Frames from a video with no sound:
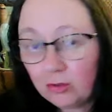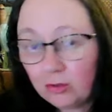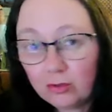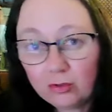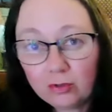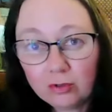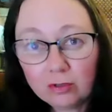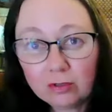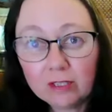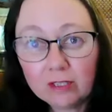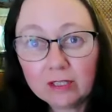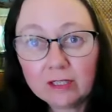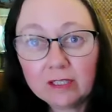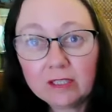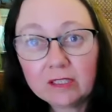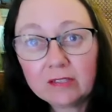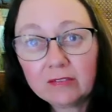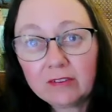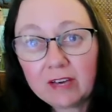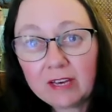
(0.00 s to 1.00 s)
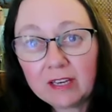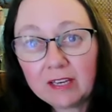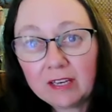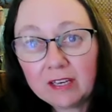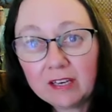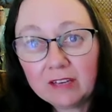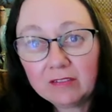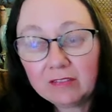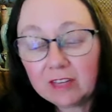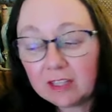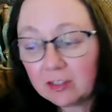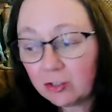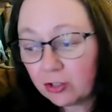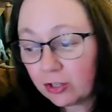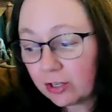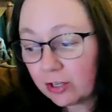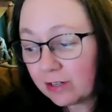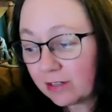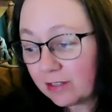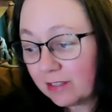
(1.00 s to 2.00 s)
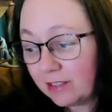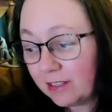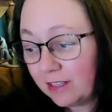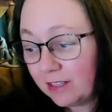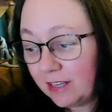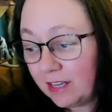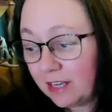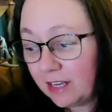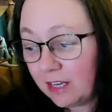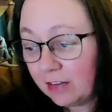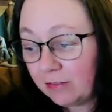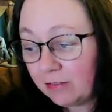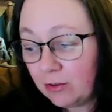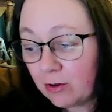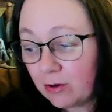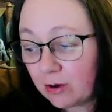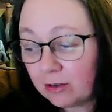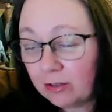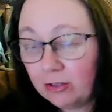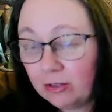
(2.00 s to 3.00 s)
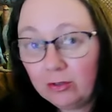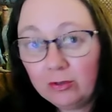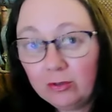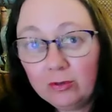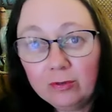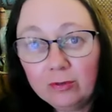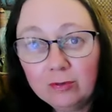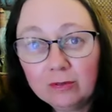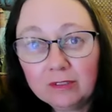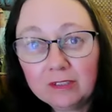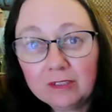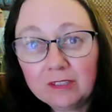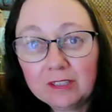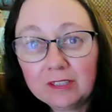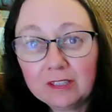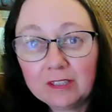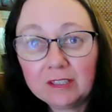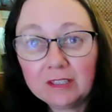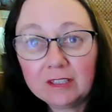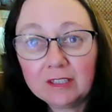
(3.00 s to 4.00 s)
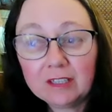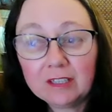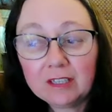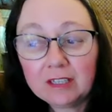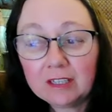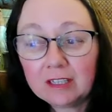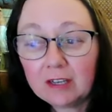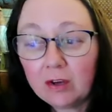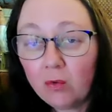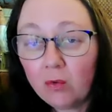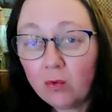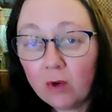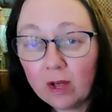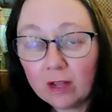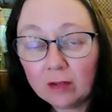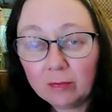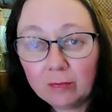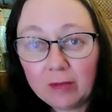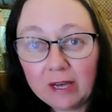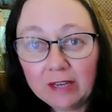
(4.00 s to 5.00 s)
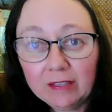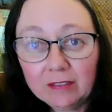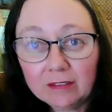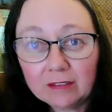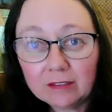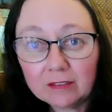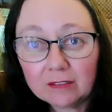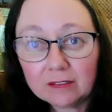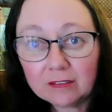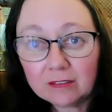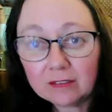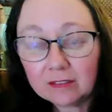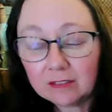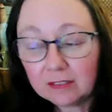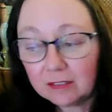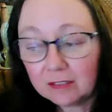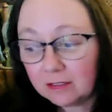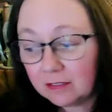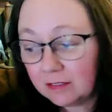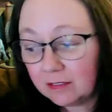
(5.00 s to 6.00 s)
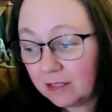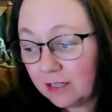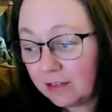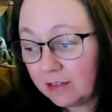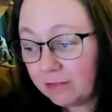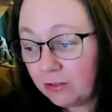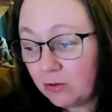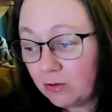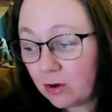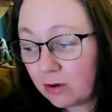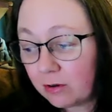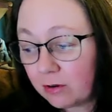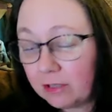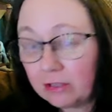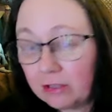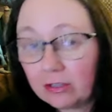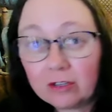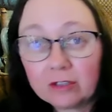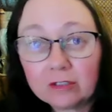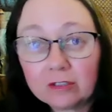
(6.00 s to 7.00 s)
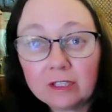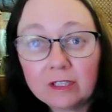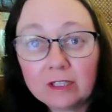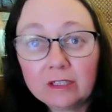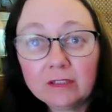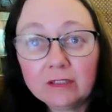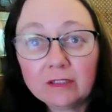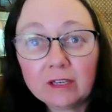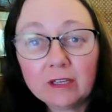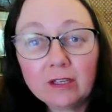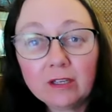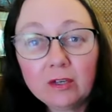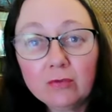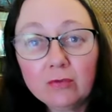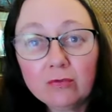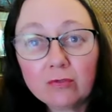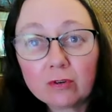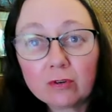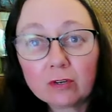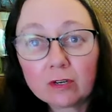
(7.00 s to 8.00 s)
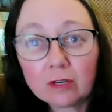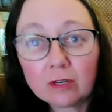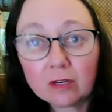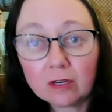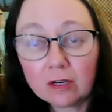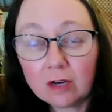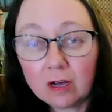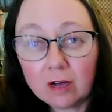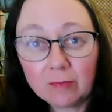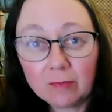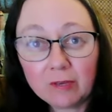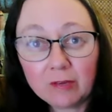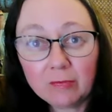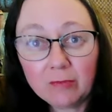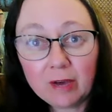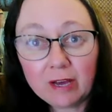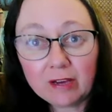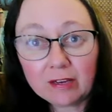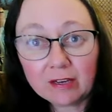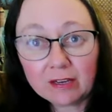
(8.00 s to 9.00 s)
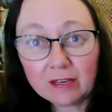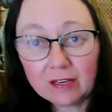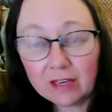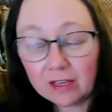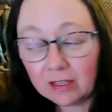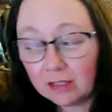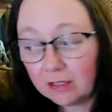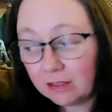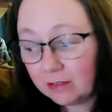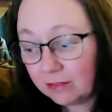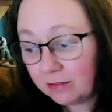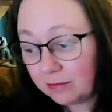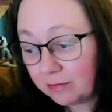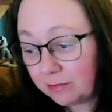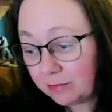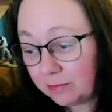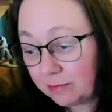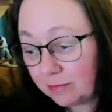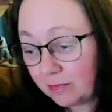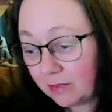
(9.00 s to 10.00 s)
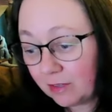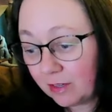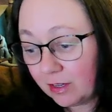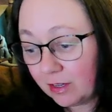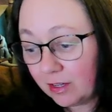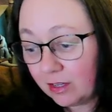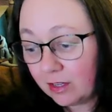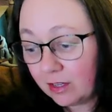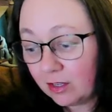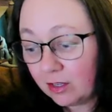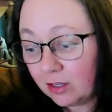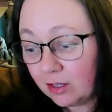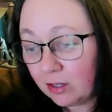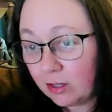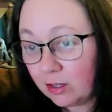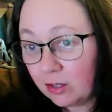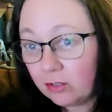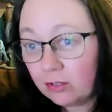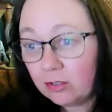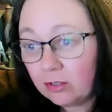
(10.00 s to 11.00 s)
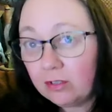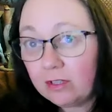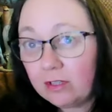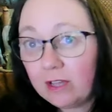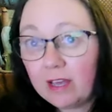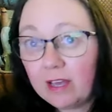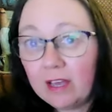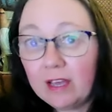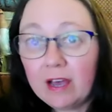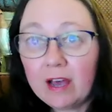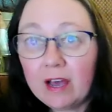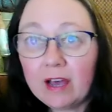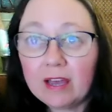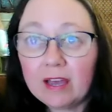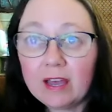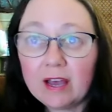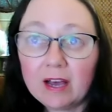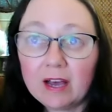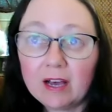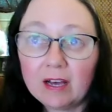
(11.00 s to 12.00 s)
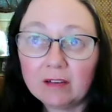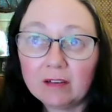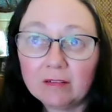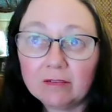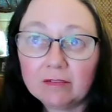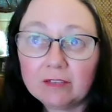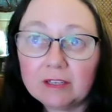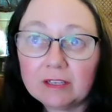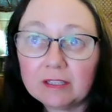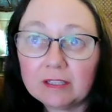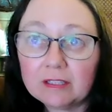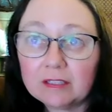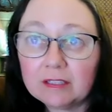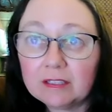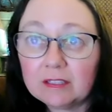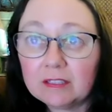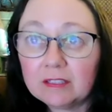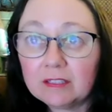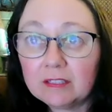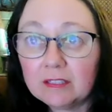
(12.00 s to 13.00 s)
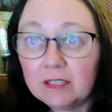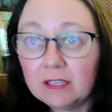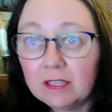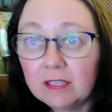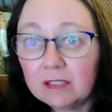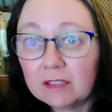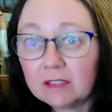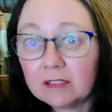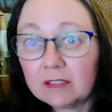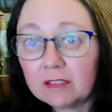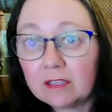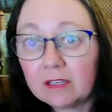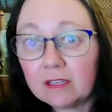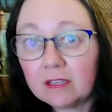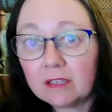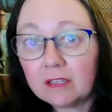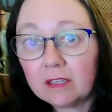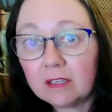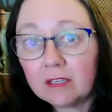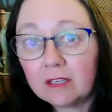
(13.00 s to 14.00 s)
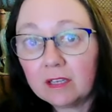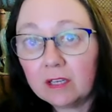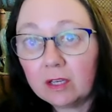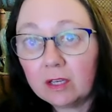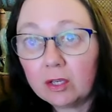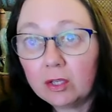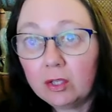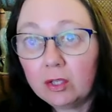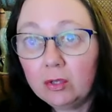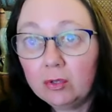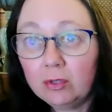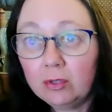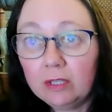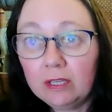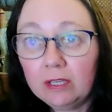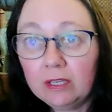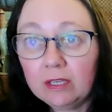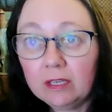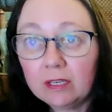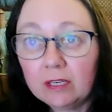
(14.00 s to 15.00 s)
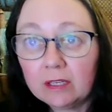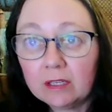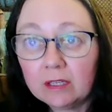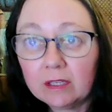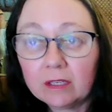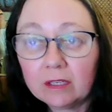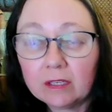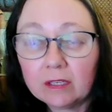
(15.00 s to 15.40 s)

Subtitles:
to Lily's Viking Adventure. If you are new, well met. If you are returning, thank you for coming back again. Today I have six unique